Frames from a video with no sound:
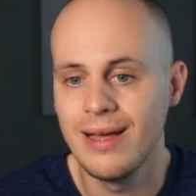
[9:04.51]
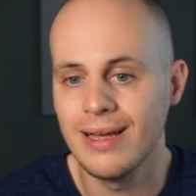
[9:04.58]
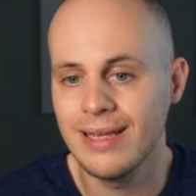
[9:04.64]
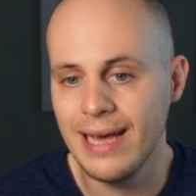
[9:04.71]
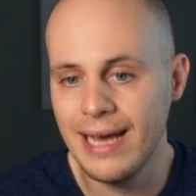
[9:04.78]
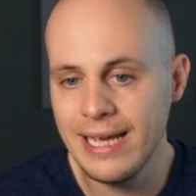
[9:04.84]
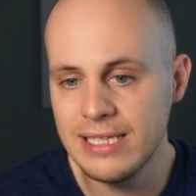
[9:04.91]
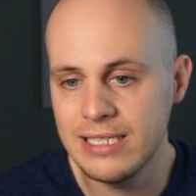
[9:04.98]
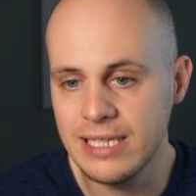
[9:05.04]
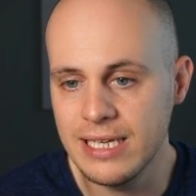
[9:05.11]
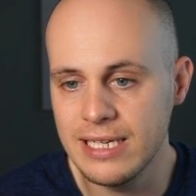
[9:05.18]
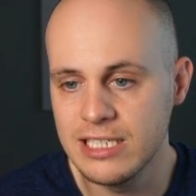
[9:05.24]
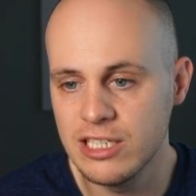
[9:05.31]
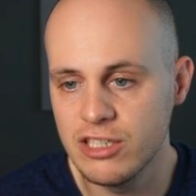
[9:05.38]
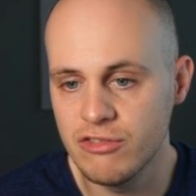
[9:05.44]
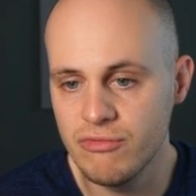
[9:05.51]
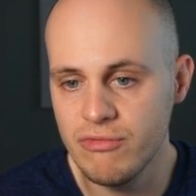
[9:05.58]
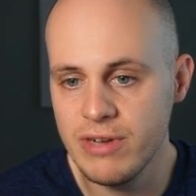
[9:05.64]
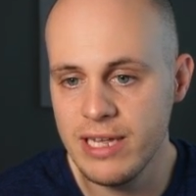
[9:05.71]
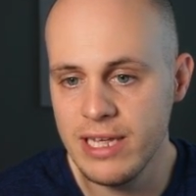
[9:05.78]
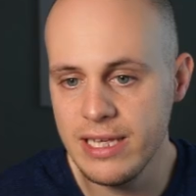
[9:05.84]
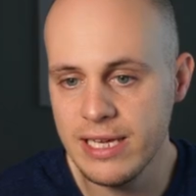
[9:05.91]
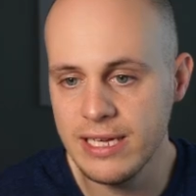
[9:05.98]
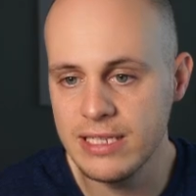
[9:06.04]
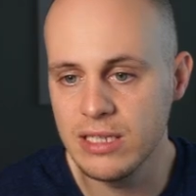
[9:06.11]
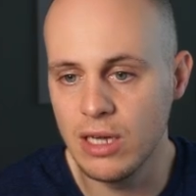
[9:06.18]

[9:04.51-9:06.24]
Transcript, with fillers: Katie is 3 years